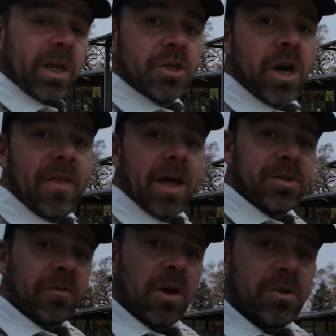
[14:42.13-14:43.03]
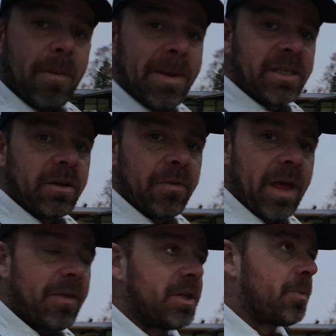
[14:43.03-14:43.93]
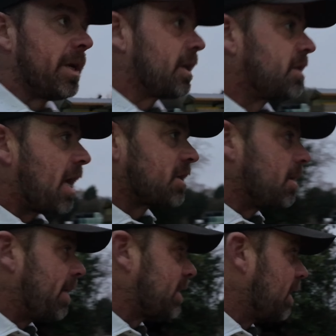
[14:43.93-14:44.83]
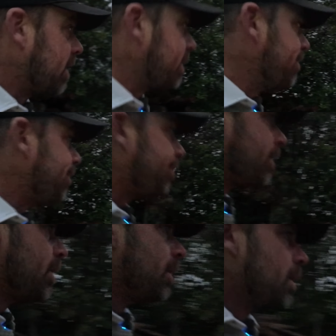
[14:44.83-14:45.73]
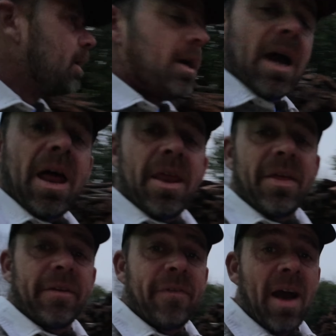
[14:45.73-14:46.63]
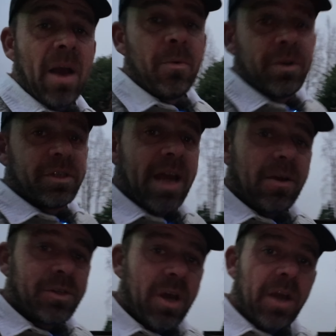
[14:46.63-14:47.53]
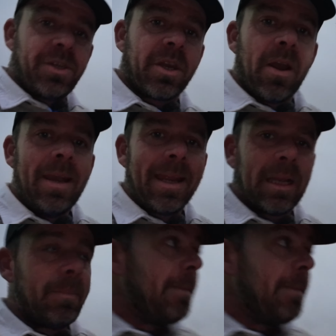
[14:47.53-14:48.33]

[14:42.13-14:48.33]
we're going to try that. So I've got a meeting on that this week, so that's going to be exciting. And I think firewood has now started to go a little